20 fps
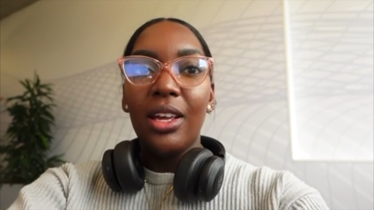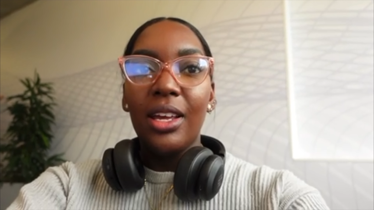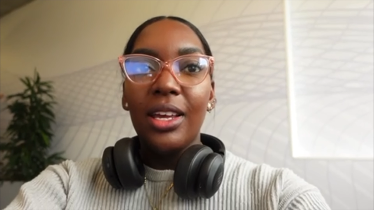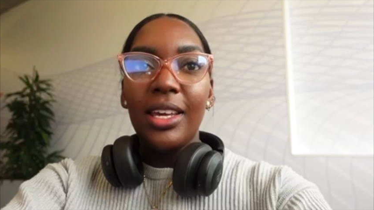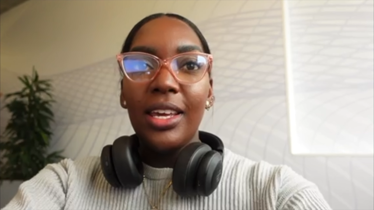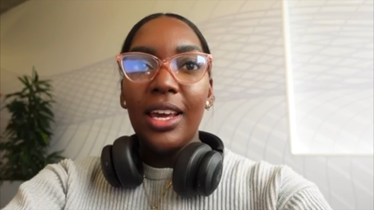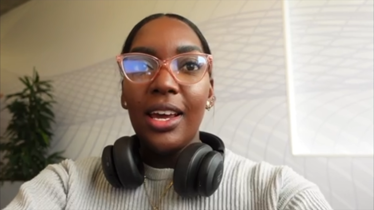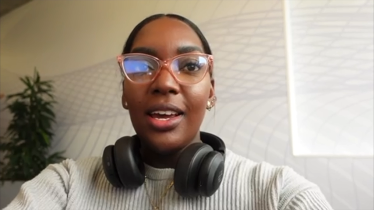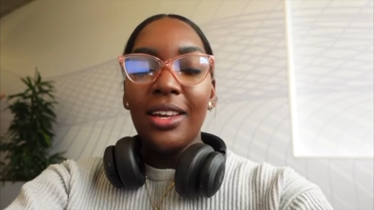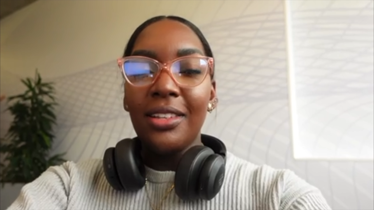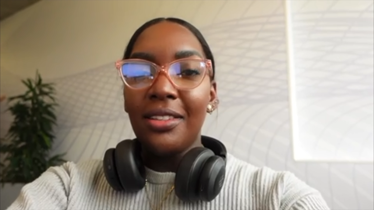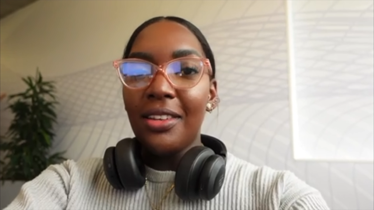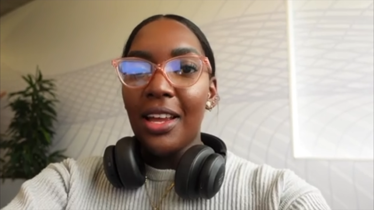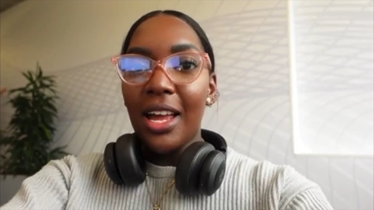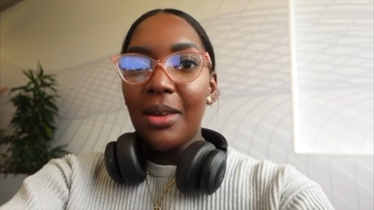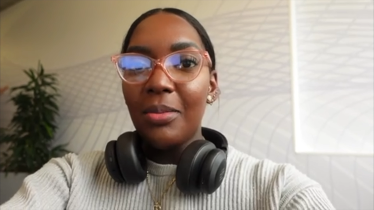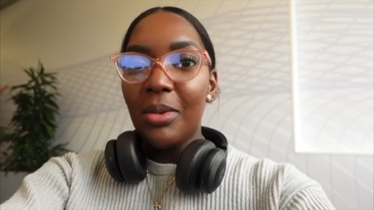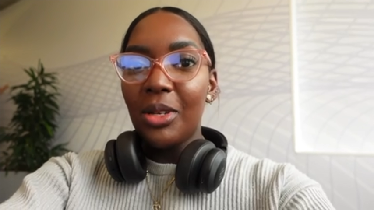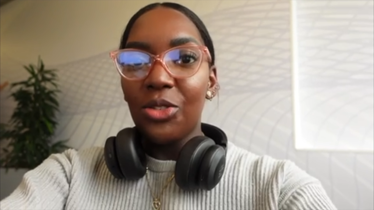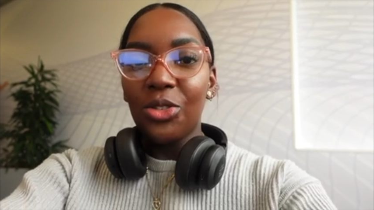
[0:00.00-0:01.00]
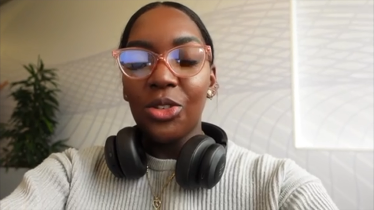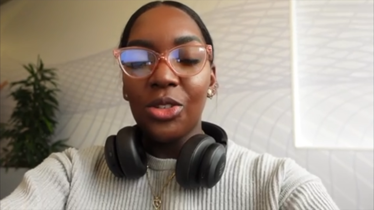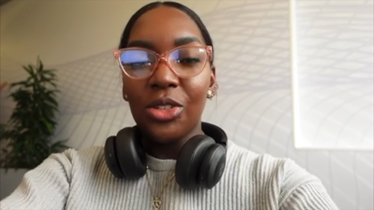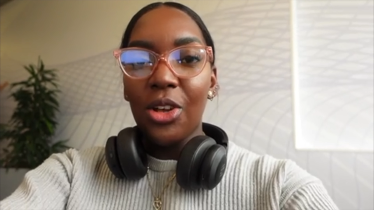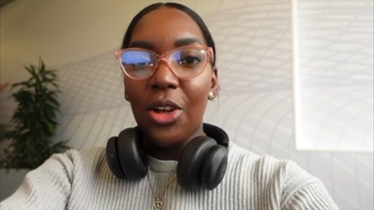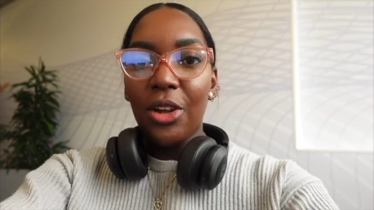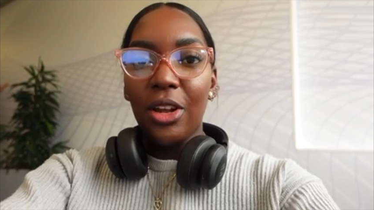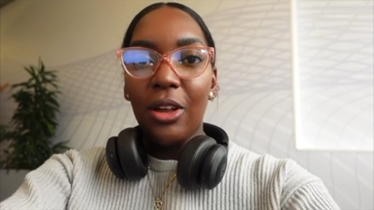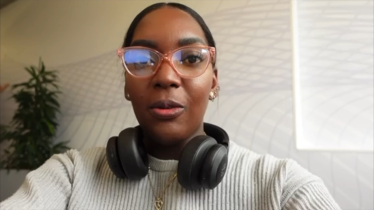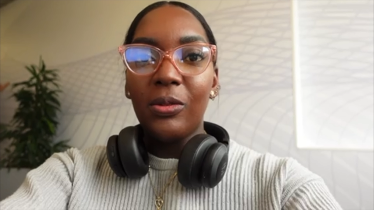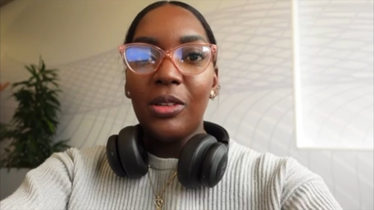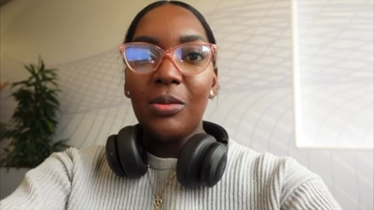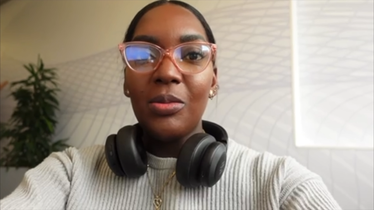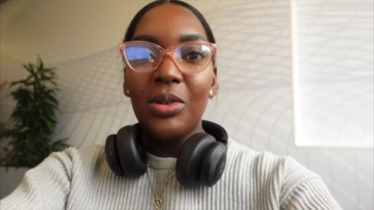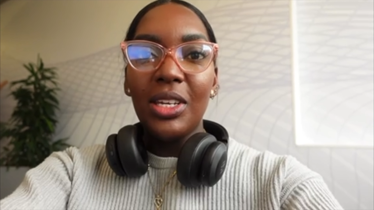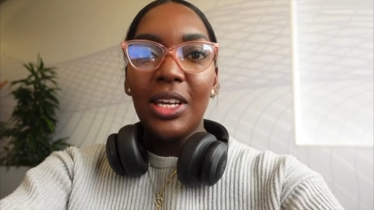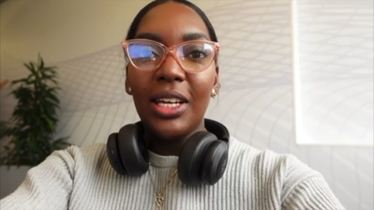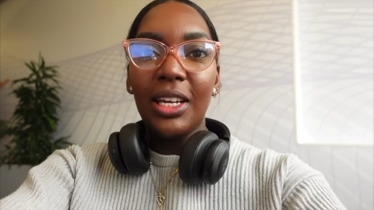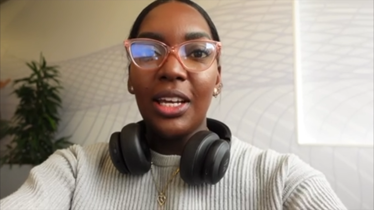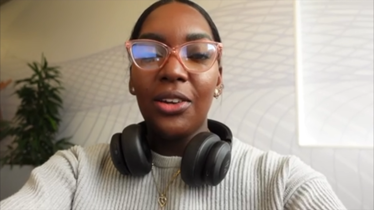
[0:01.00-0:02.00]
yeah, time has just caught up to
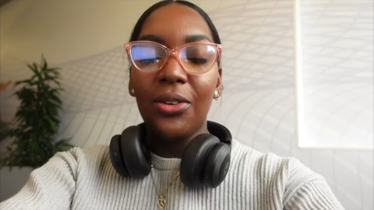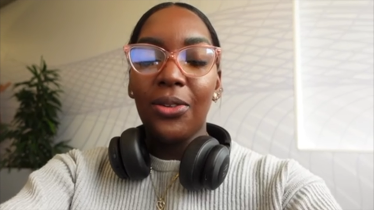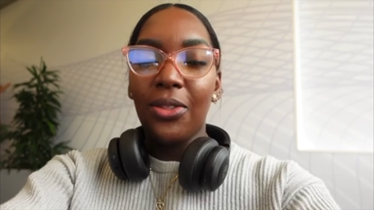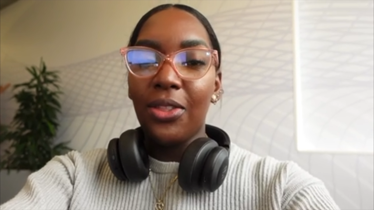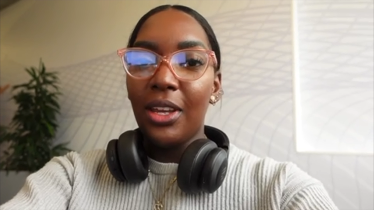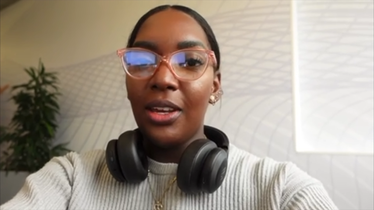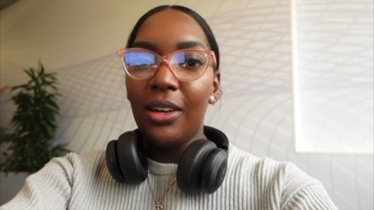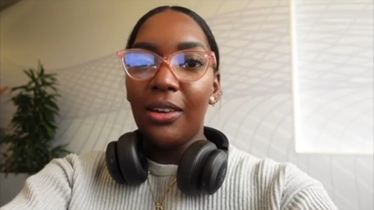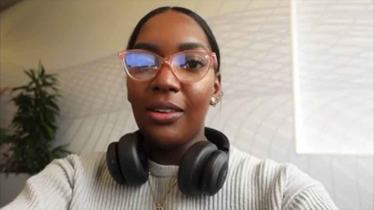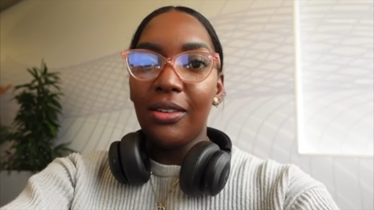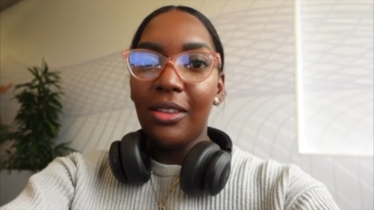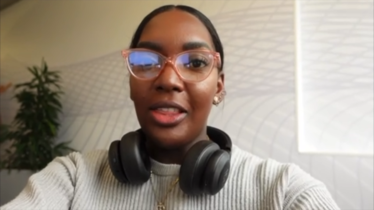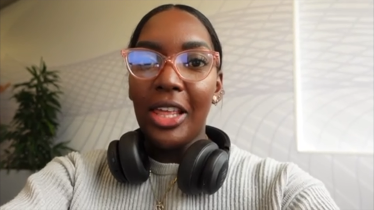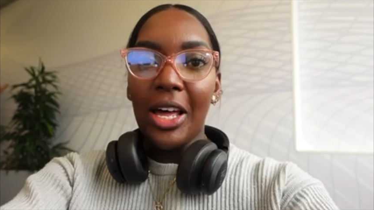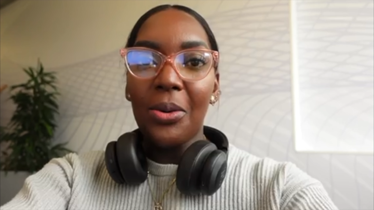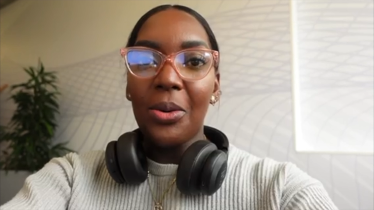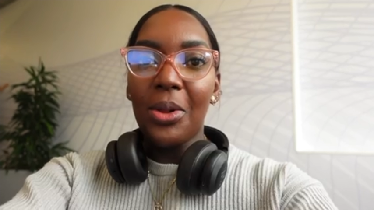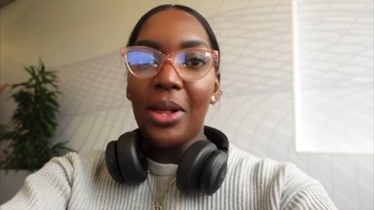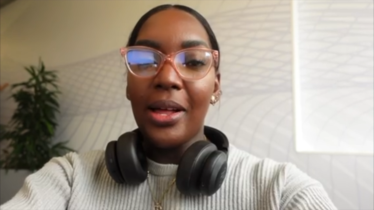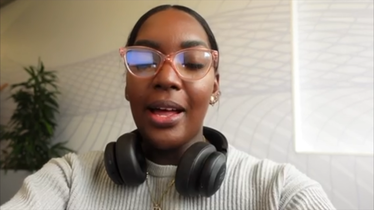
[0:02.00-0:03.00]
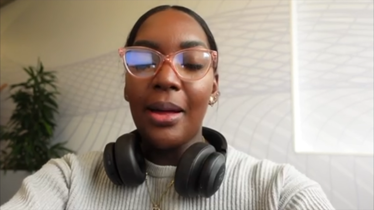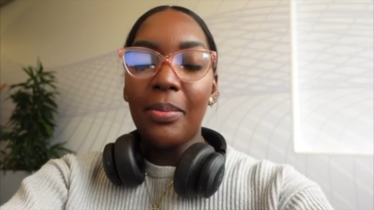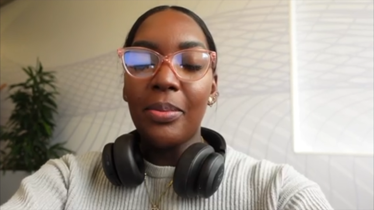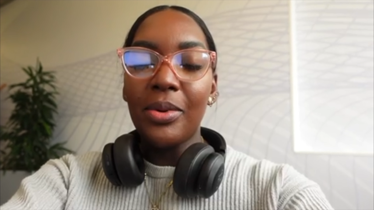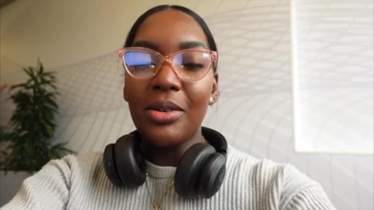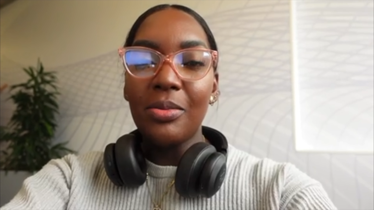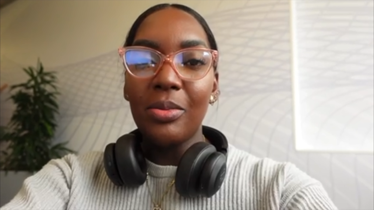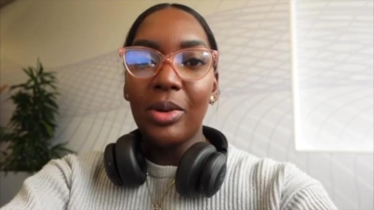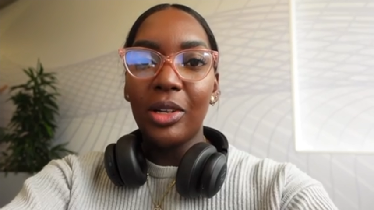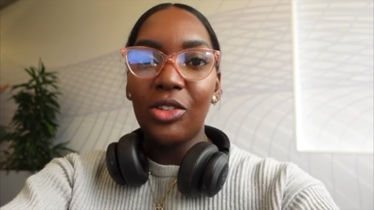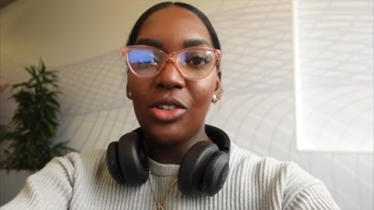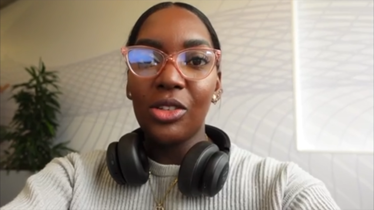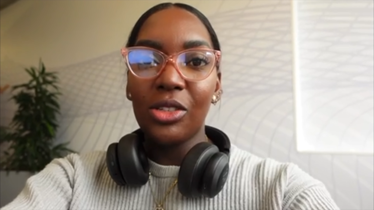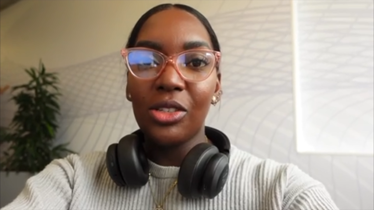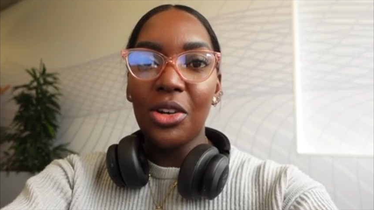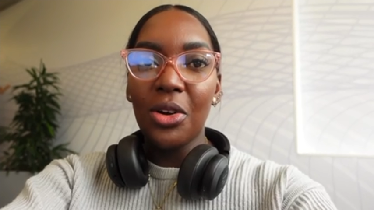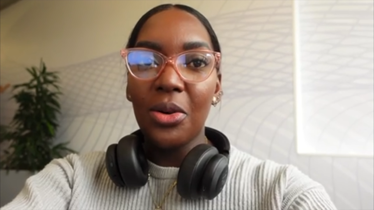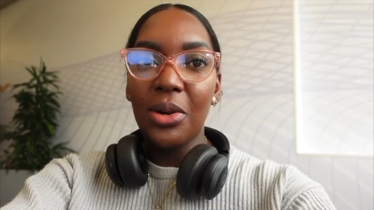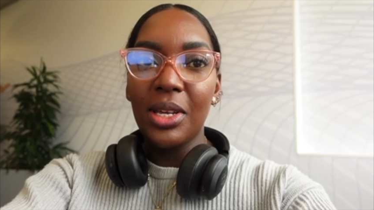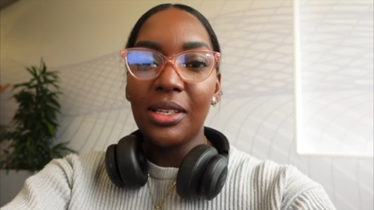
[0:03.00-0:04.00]
me and I don't think that will happen but just
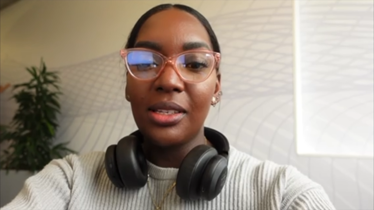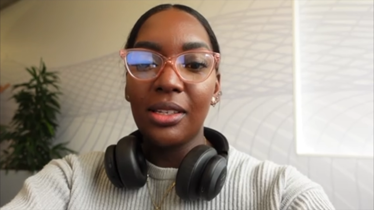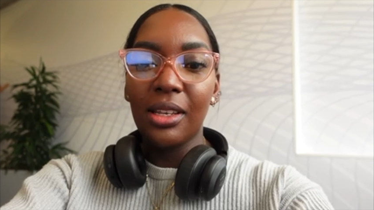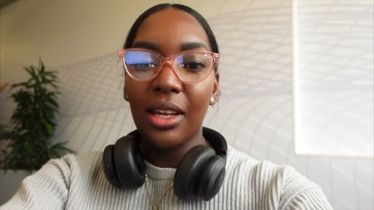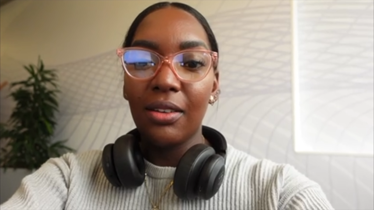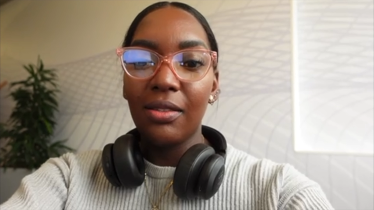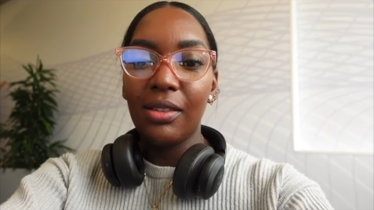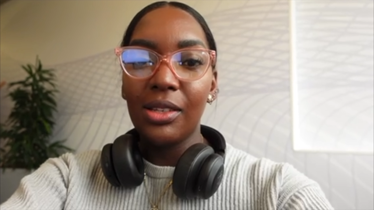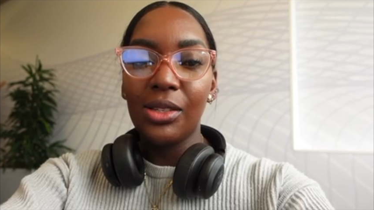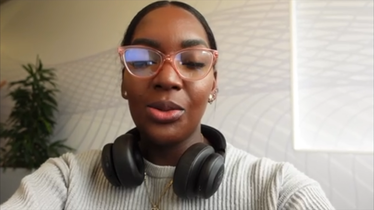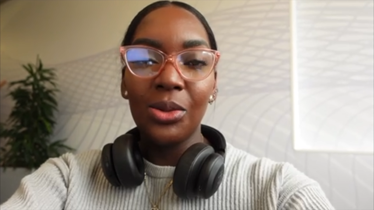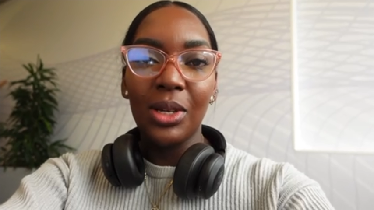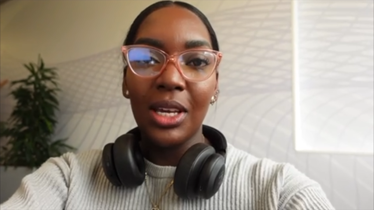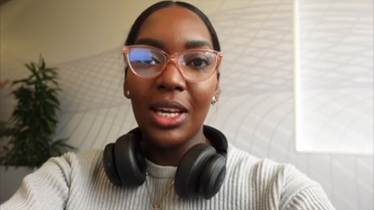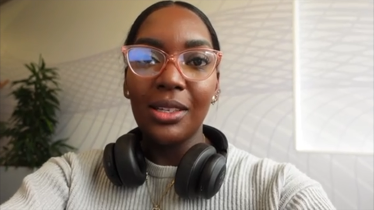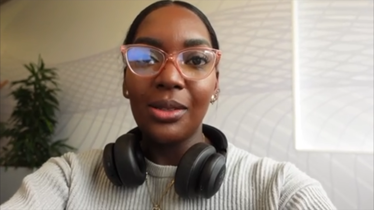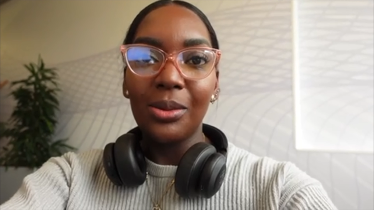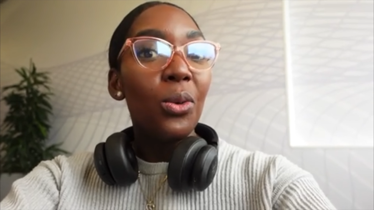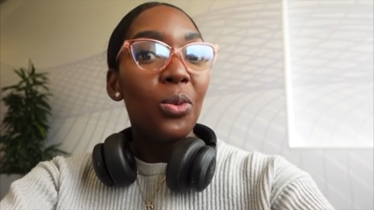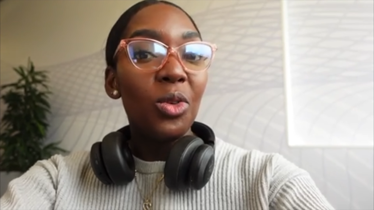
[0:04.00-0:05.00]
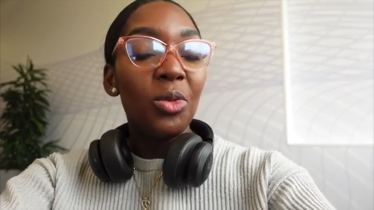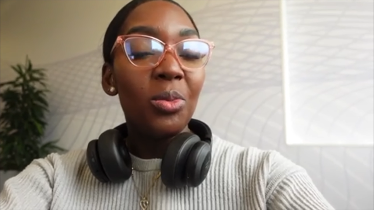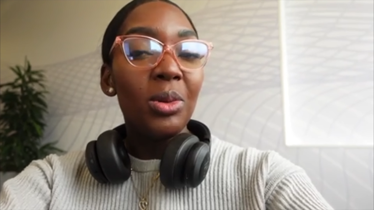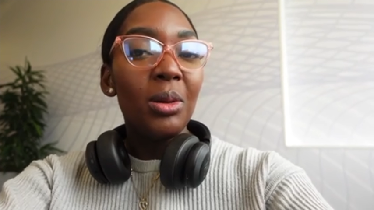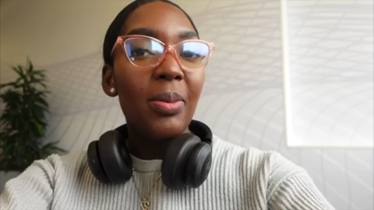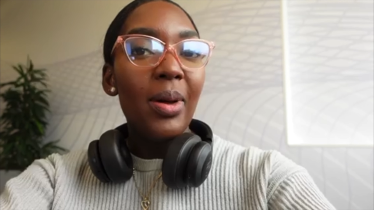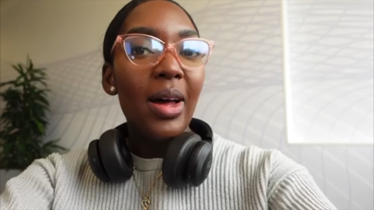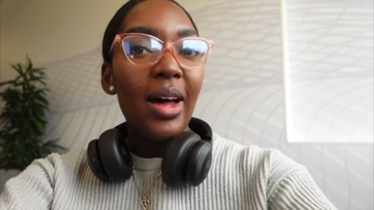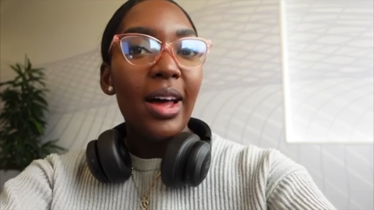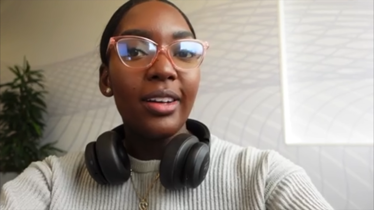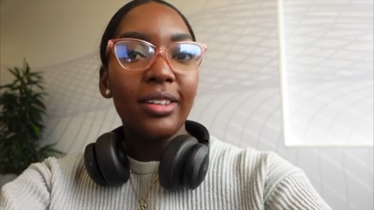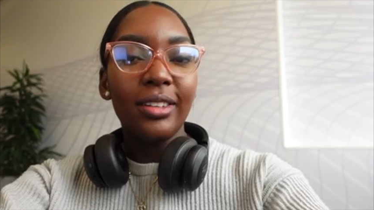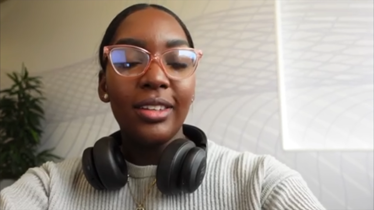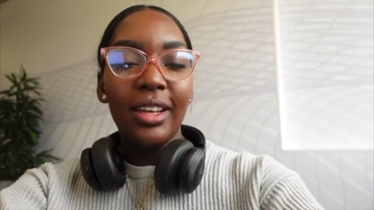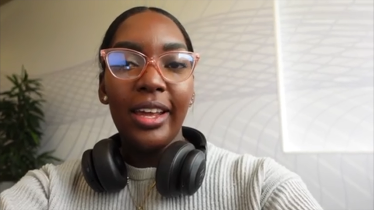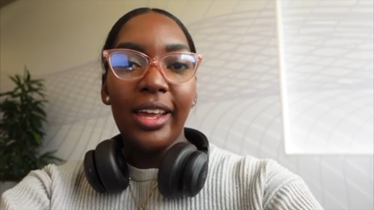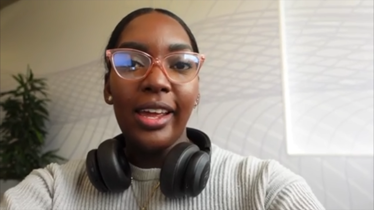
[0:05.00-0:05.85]
know his side of the suitcase will be packed